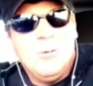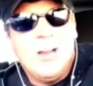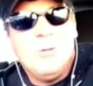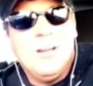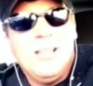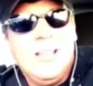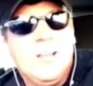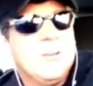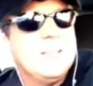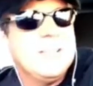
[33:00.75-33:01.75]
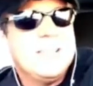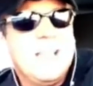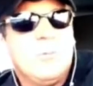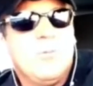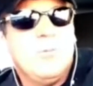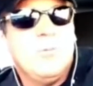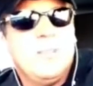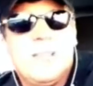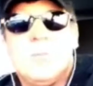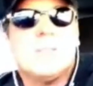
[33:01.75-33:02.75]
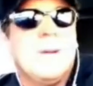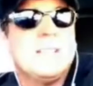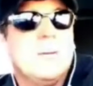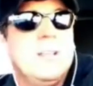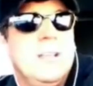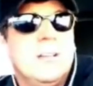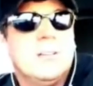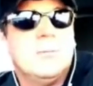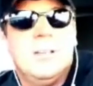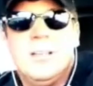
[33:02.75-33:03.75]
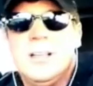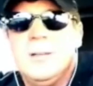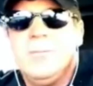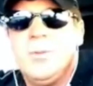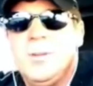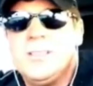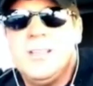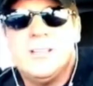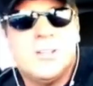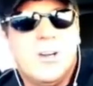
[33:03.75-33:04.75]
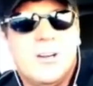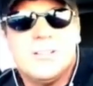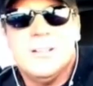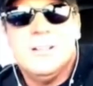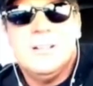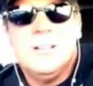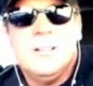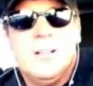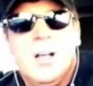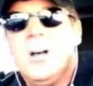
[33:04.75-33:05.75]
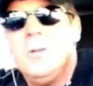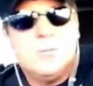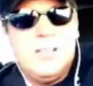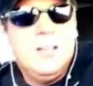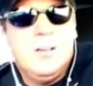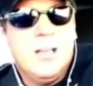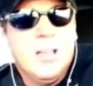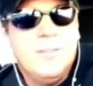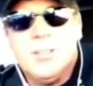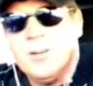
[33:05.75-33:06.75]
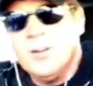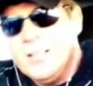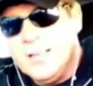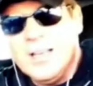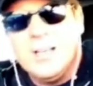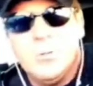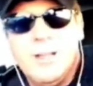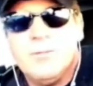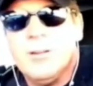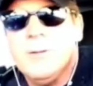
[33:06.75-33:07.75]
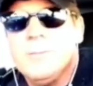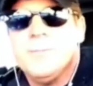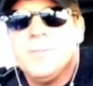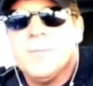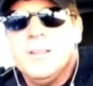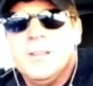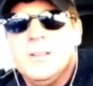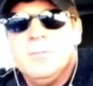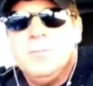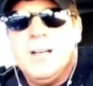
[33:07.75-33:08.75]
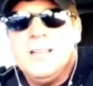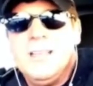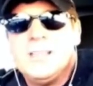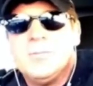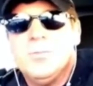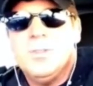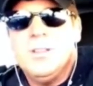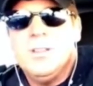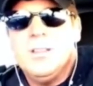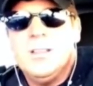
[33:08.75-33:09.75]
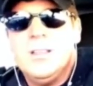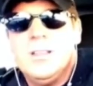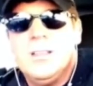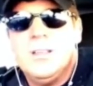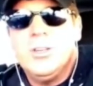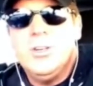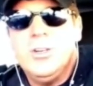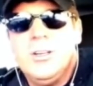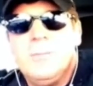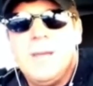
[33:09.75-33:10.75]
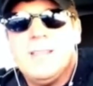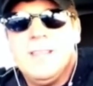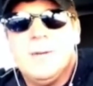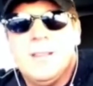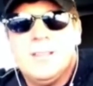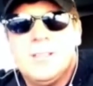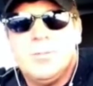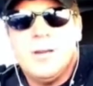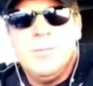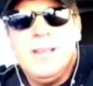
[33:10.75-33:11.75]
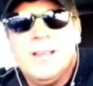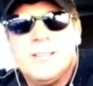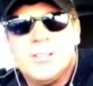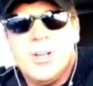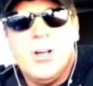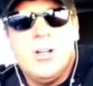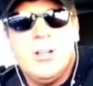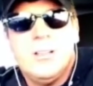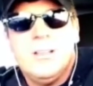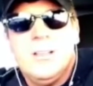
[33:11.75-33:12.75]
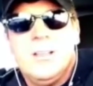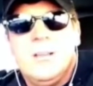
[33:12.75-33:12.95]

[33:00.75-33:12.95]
what I want to hear is the same response I would hear when with Steve Scars. "Oh, it was, I loved it, or I didn't like it, or whatever." But it's the good and bad thing about the superhero beatdowns is all